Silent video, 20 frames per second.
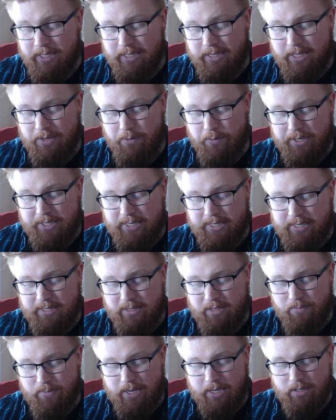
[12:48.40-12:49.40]
They were
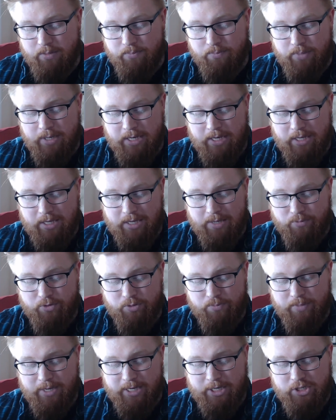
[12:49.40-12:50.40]
kicking the man and beating him
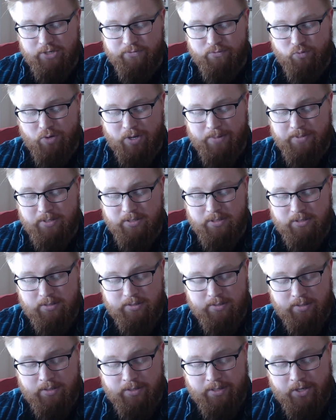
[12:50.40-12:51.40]
with makeshift weapons.
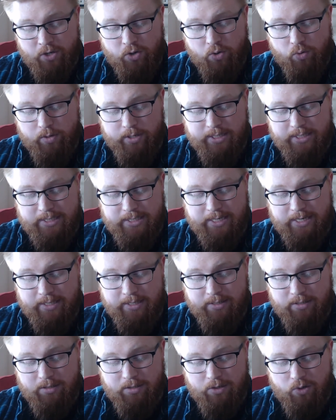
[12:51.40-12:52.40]
One
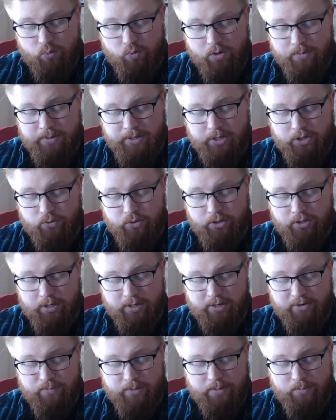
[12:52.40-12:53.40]
assailant, a woman who could
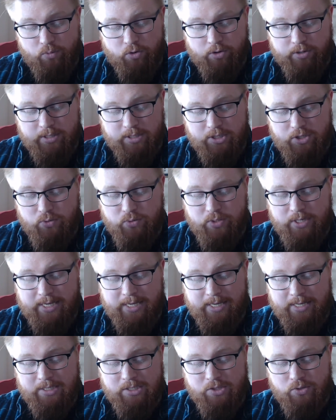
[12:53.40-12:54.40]
not have been more than 2
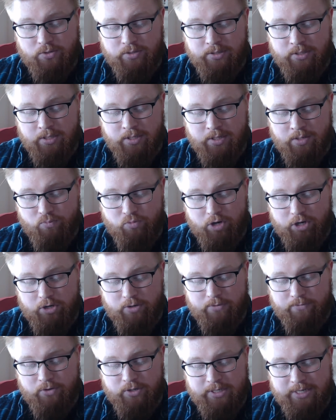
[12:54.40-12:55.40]
decades old, brought
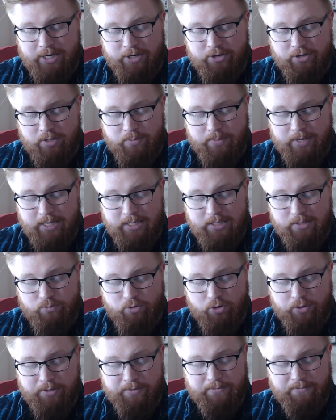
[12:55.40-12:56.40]
her foot down on the man's
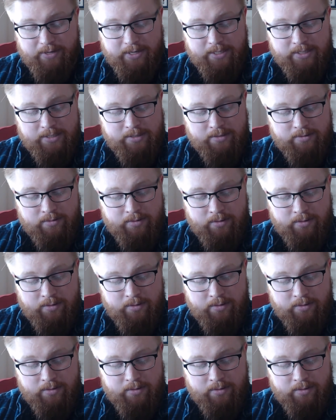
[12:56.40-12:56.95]
broken face.